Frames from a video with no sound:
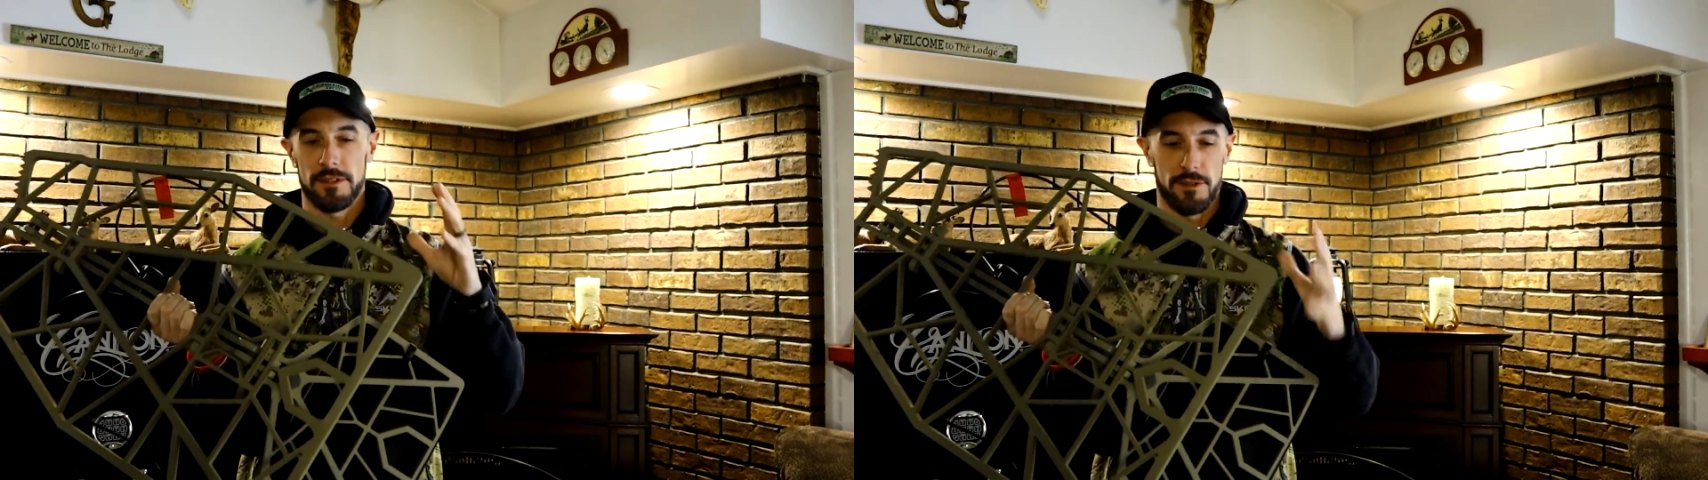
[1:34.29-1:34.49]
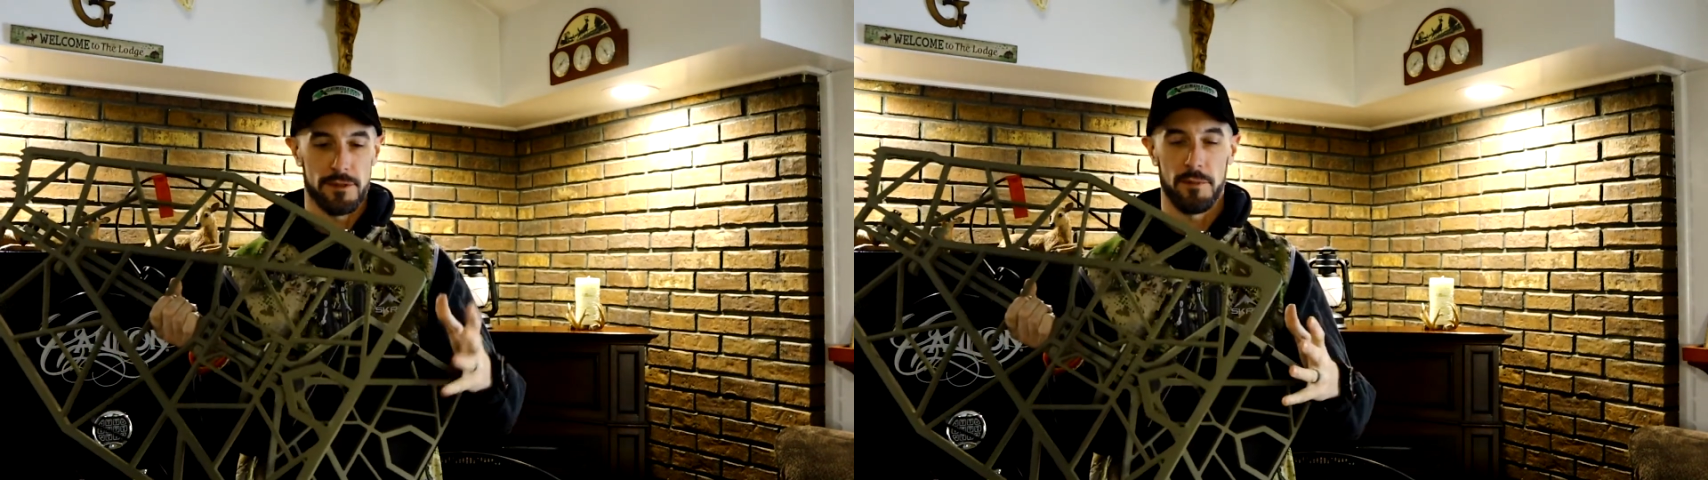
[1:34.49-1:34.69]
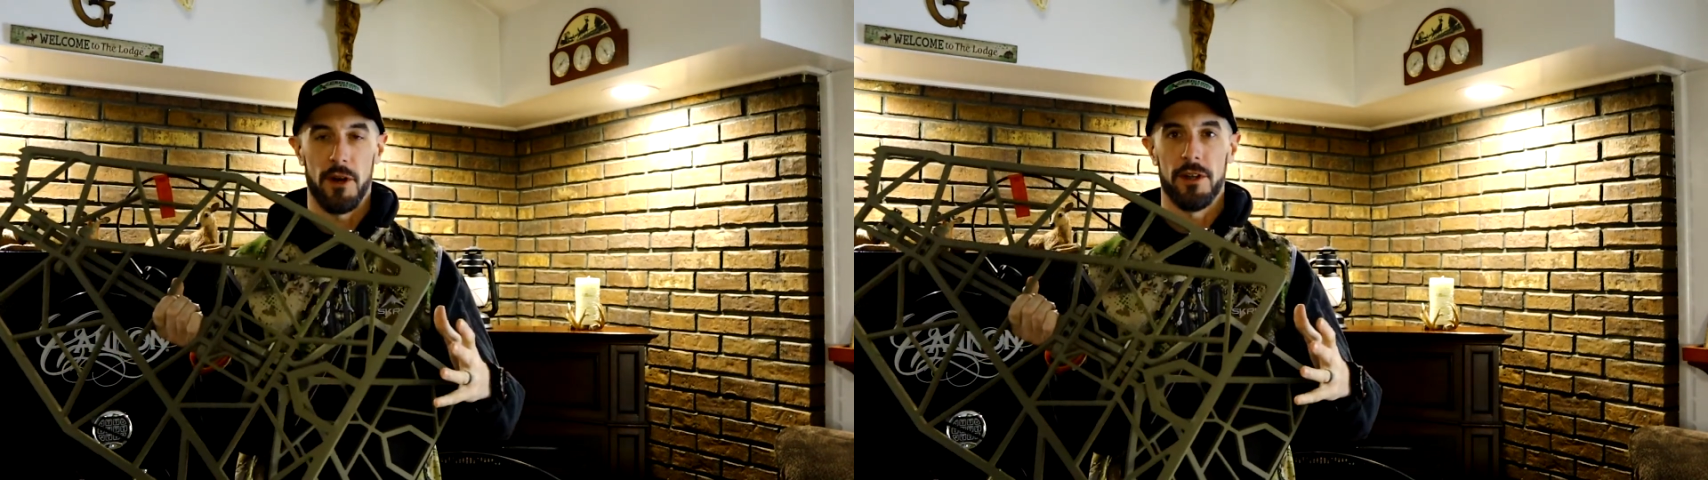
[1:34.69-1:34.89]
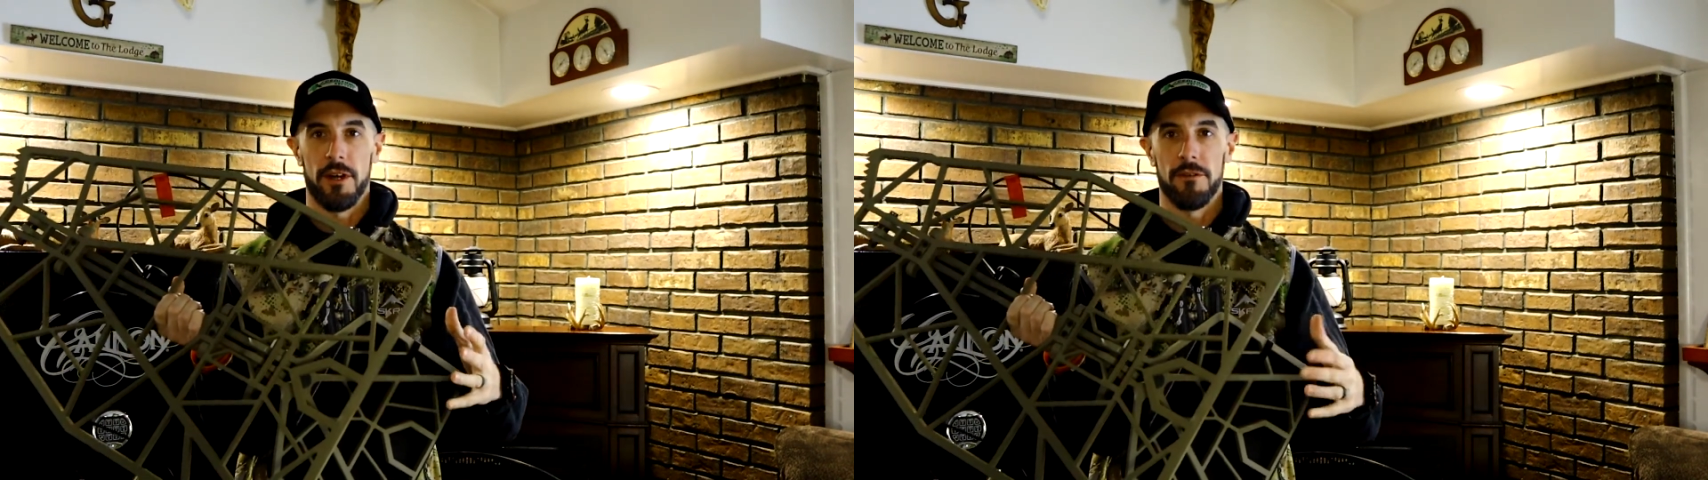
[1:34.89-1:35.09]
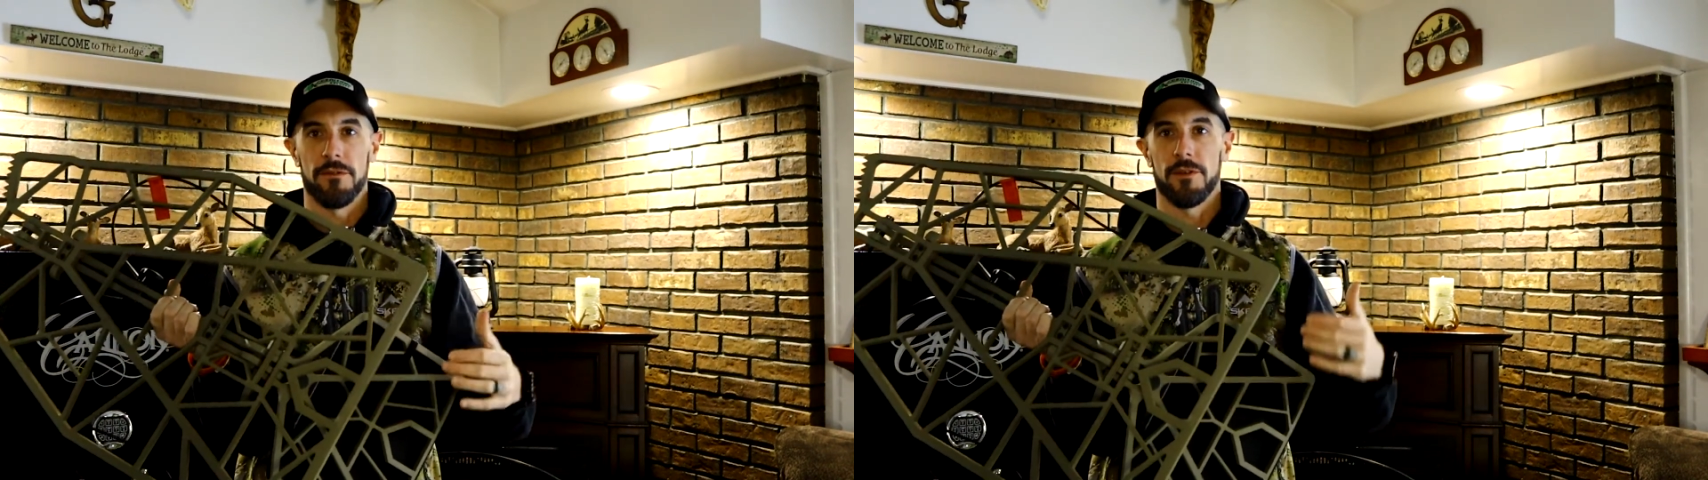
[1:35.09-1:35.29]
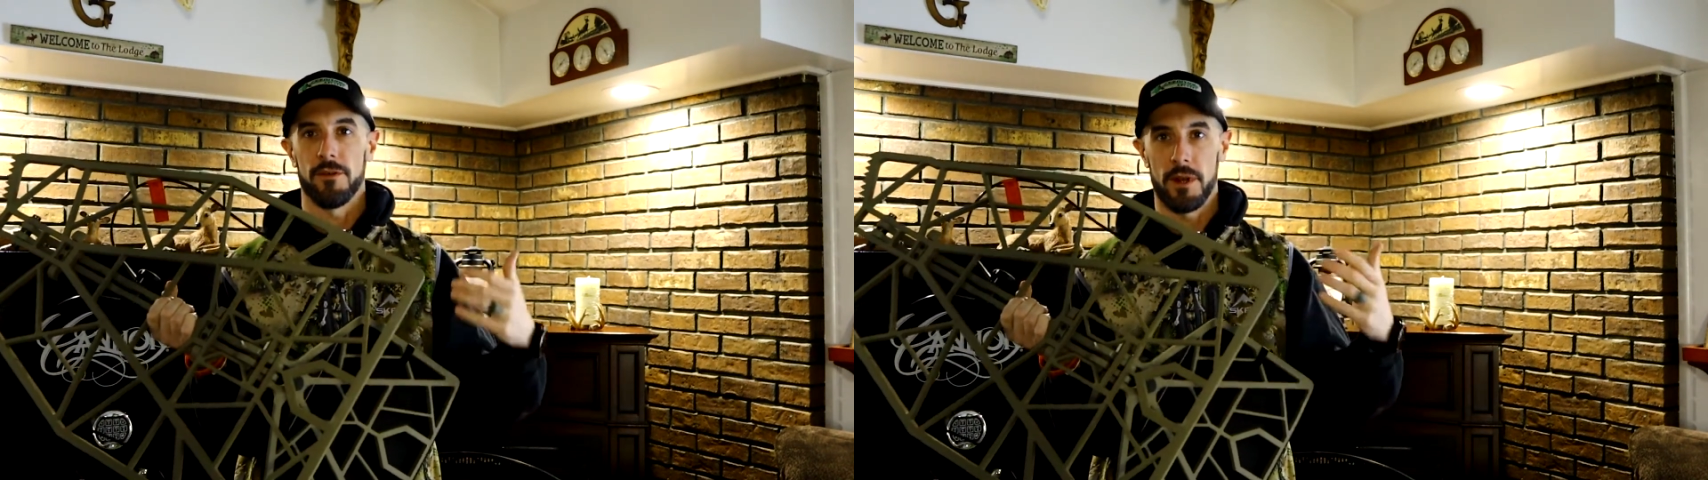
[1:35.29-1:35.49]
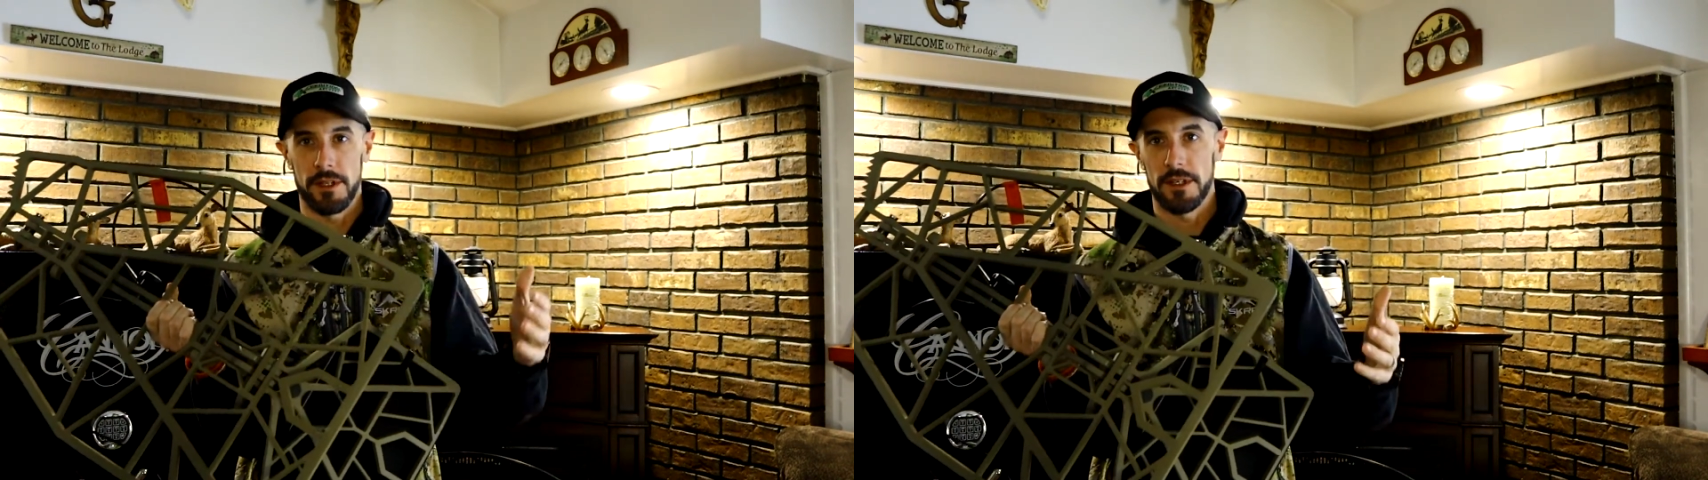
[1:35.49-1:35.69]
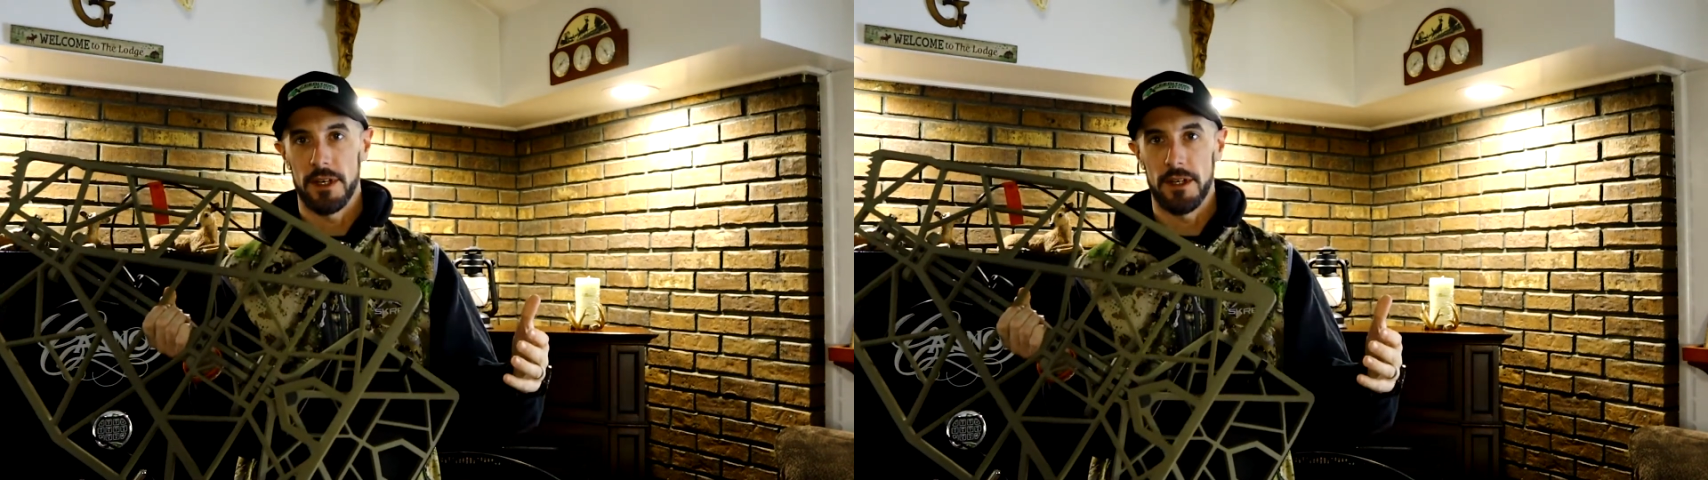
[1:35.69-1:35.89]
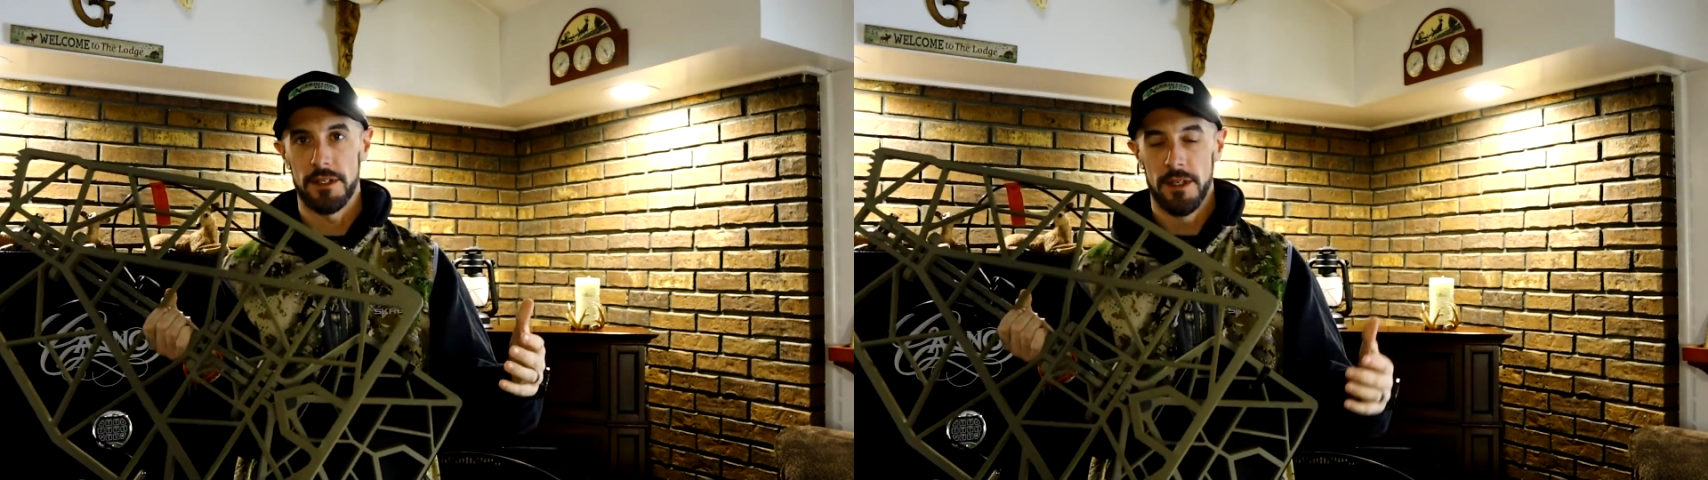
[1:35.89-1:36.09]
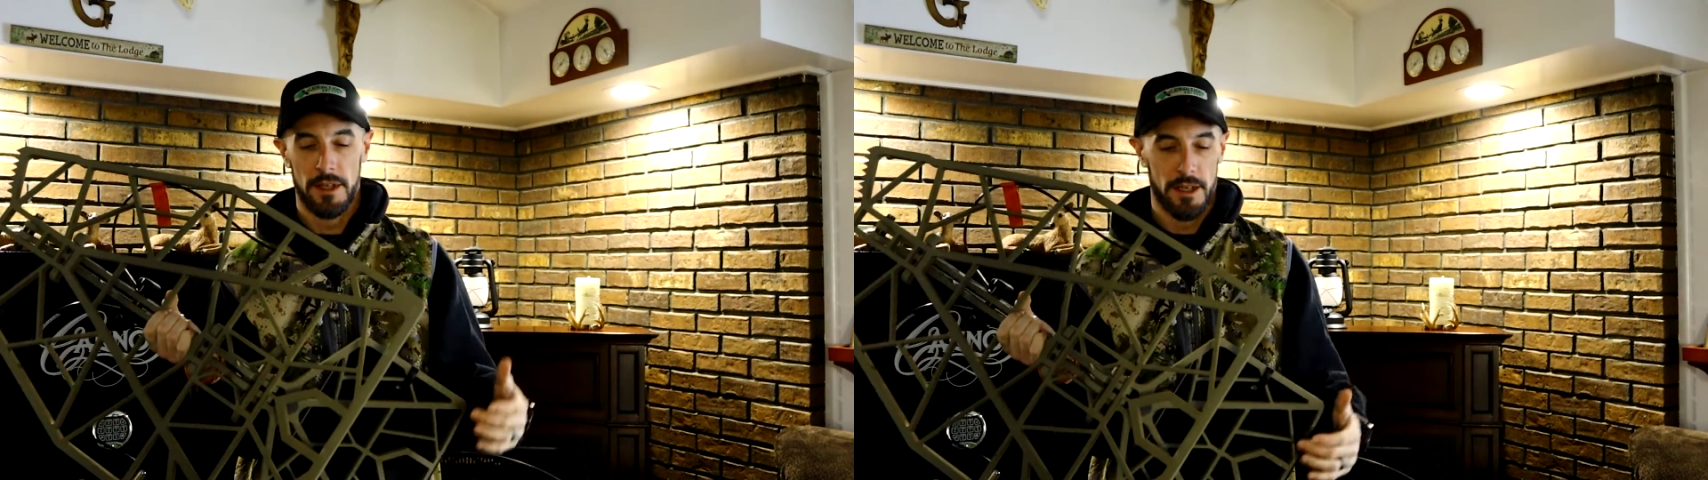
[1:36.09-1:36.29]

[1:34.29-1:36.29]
still small enough for run and gun.